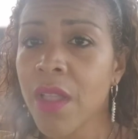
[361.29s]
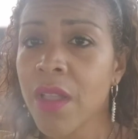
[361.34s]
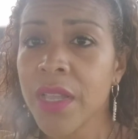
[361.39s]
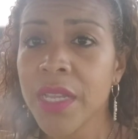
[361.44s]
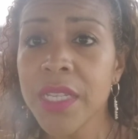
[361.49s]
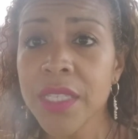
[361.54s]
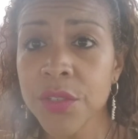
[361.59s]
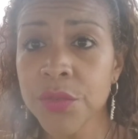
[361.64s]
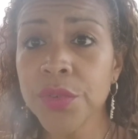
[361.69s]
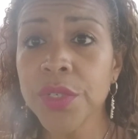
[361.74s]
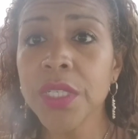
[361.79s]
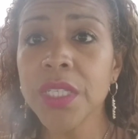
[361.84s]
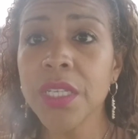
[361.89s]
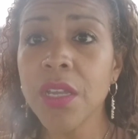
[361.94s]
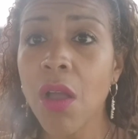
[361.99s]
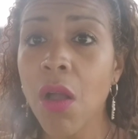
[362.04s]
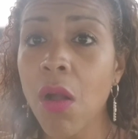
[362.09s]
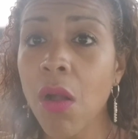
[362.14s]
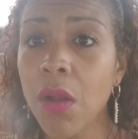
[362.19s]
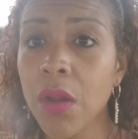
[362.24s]
it's really
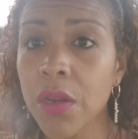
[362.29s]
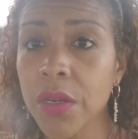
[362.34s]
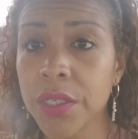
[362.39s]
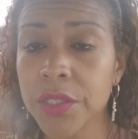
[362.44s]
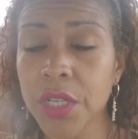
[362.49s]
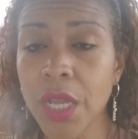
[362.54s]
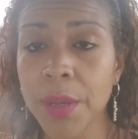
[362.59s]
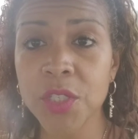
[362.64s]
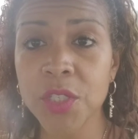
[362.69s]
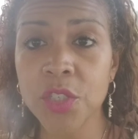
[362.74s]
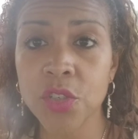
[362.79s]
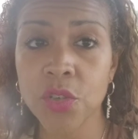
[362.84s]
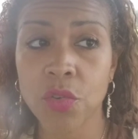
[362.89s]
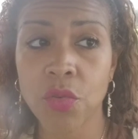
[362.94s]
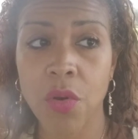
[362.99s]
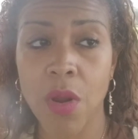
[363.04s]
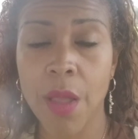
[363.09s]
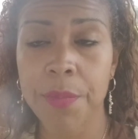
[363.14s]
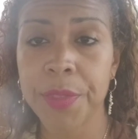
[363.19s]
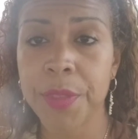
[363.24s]
hard. I you
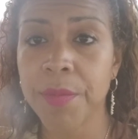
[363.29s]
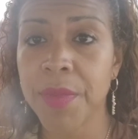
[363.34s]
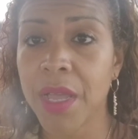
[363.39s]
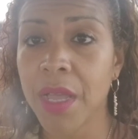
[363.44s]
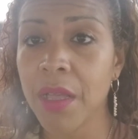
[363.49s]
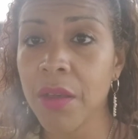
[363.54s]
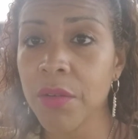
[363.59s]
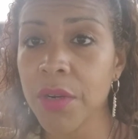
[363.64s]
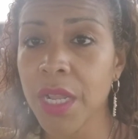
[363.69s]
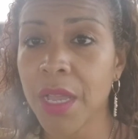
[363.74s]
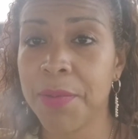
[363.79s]
crop them out?